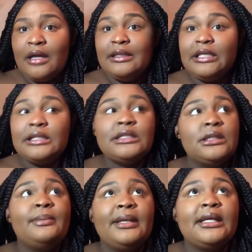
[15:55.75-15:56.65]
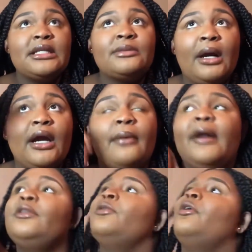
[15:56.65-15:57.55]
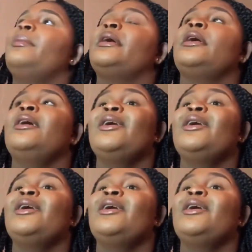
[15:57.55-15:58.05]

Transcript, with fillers: this is the biggest part about dual enrollment